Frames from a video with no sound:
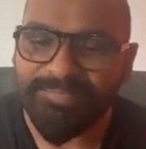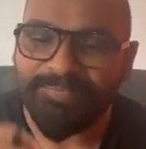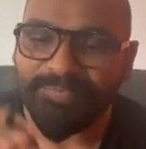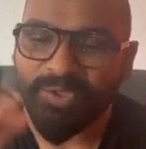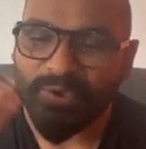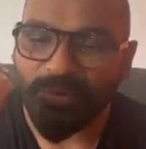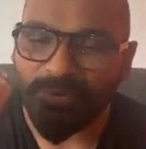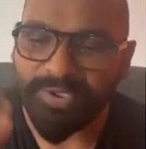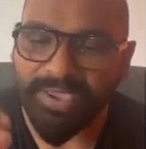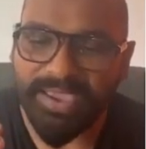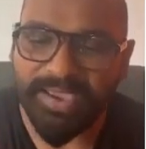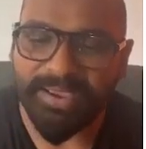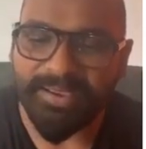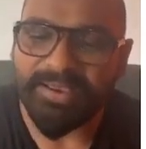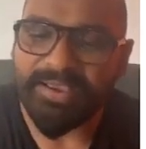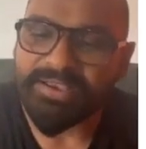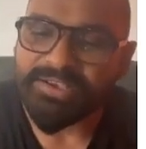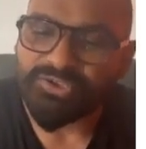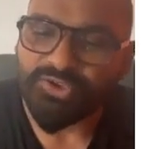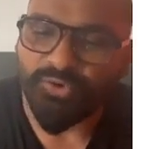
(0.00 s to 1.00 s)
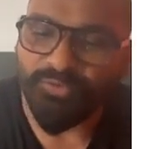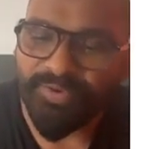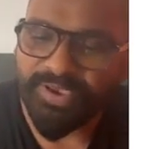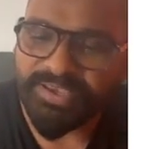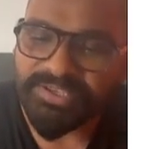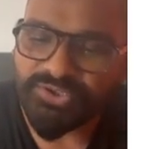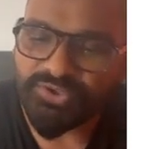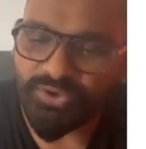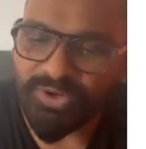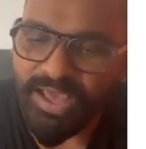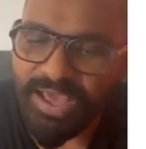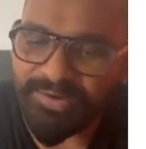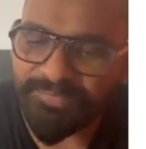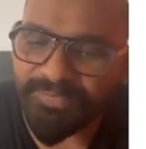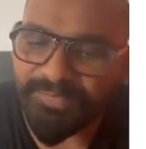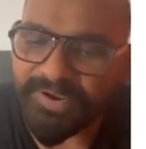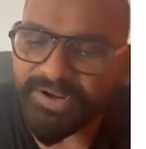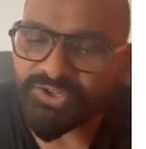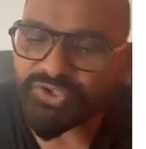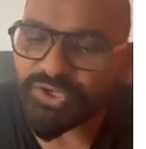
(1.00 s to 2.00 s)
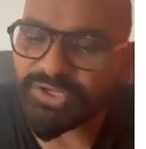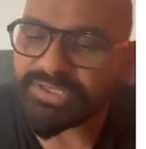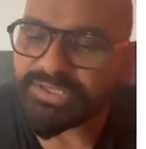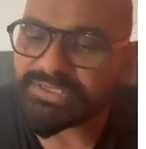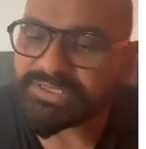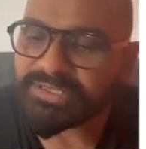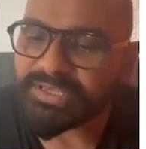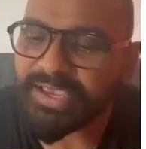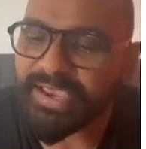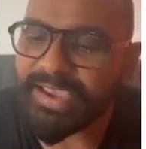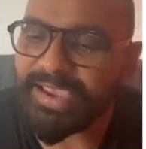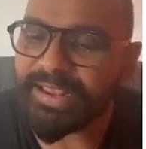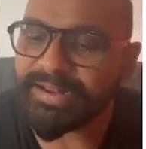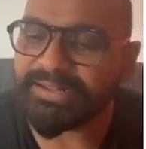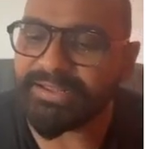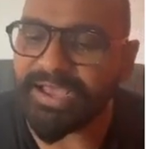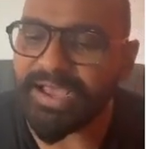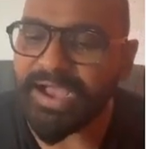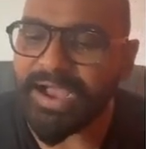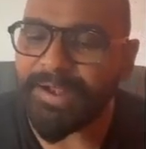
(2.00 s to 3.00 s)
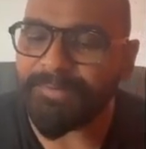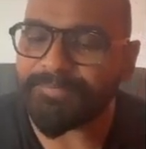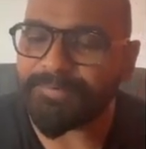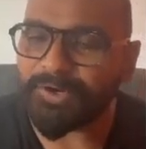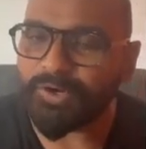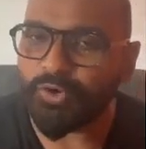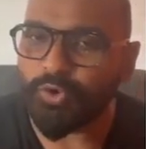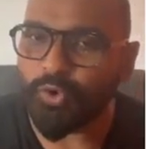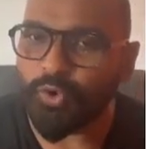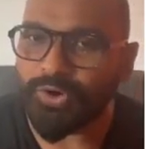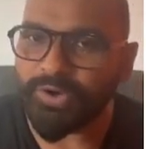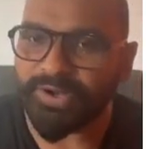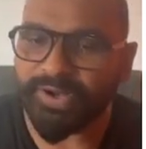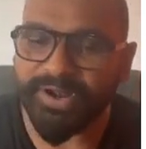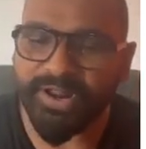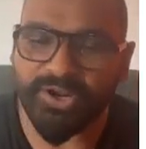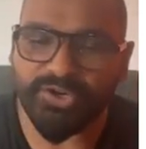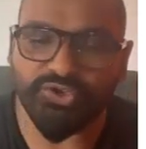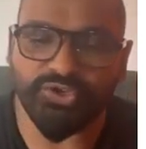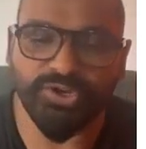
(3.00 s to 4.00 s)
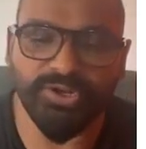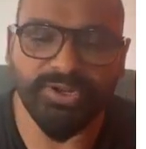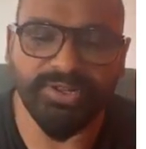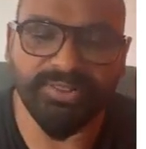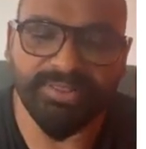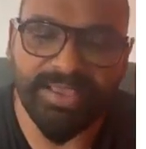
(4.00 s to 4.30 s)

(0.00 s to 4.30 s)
Okay, so vascular functions and the afterload reduction.